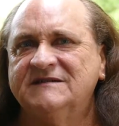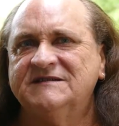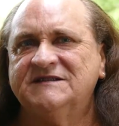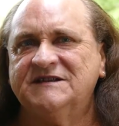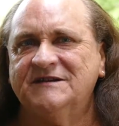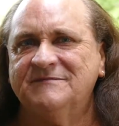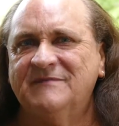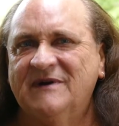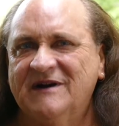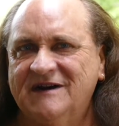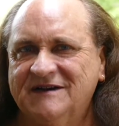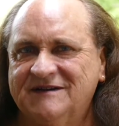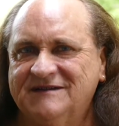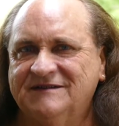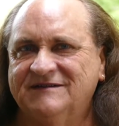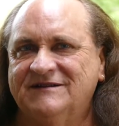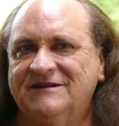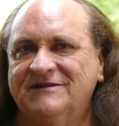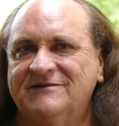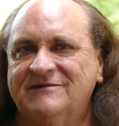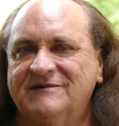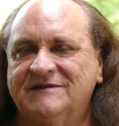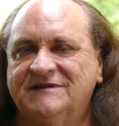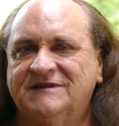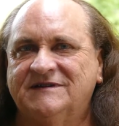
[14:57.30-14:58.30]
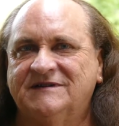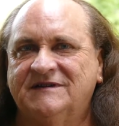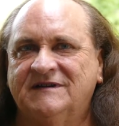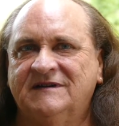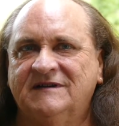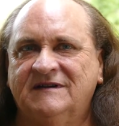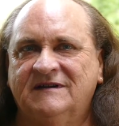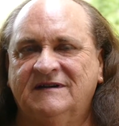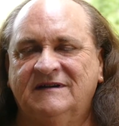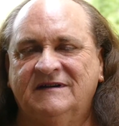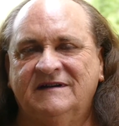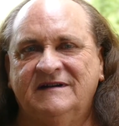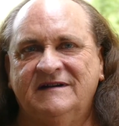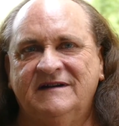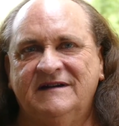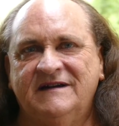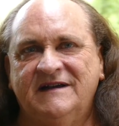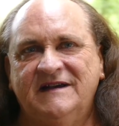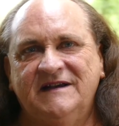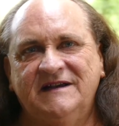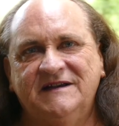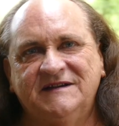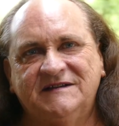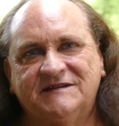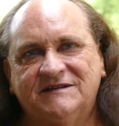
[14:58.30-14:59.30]
So Martin Louis
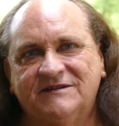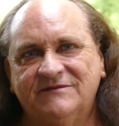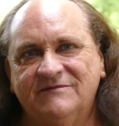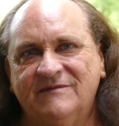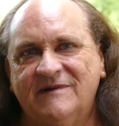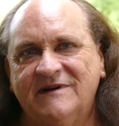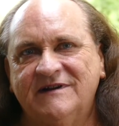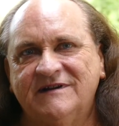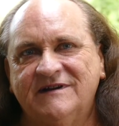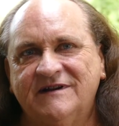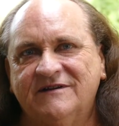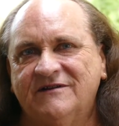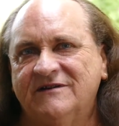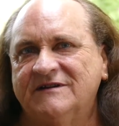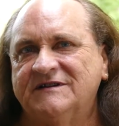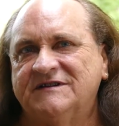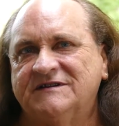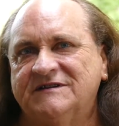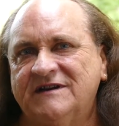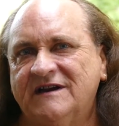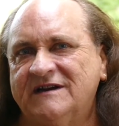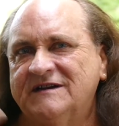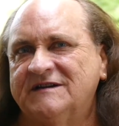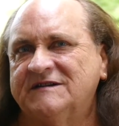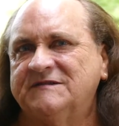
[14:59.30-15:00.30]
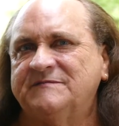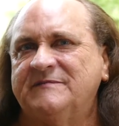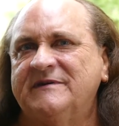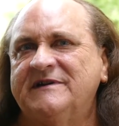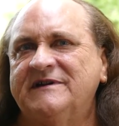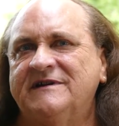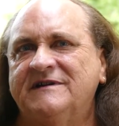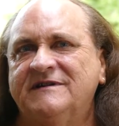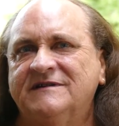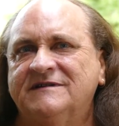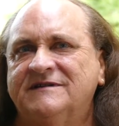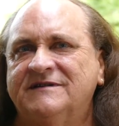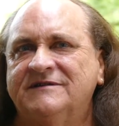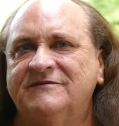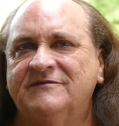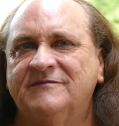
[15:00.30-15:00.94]
is the one that I started speaking to